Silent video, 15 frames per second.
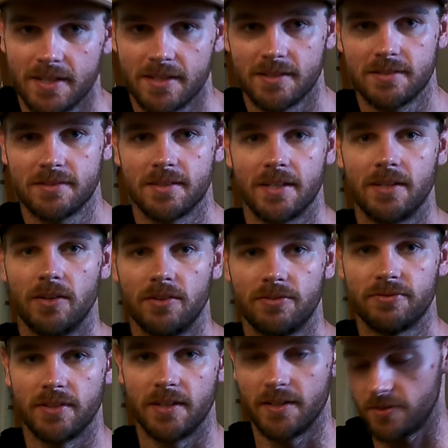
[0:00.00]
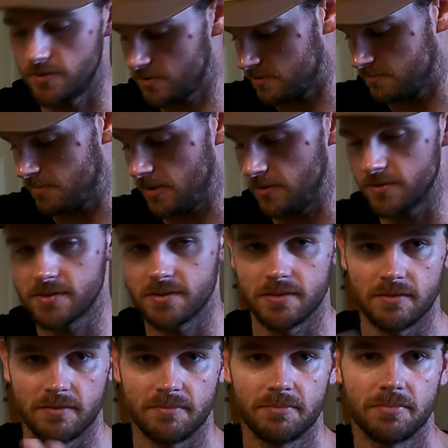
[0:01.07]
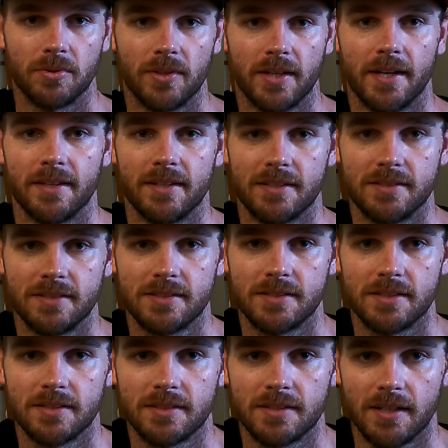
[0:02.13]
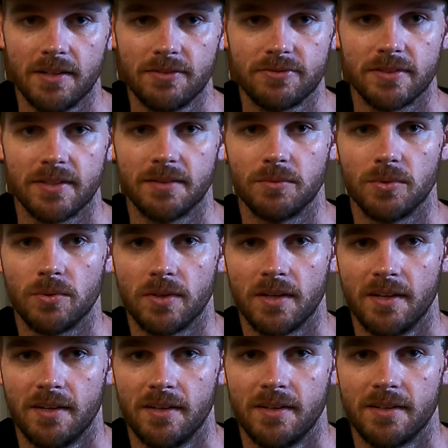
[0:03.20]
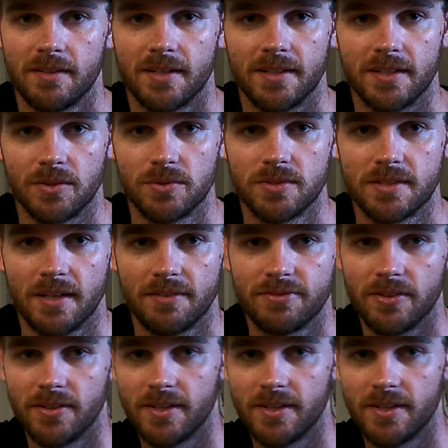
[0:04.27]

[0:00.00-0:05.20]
take this seat off and undo some bolts and pull out the existing stuff and then we'll get the good stuff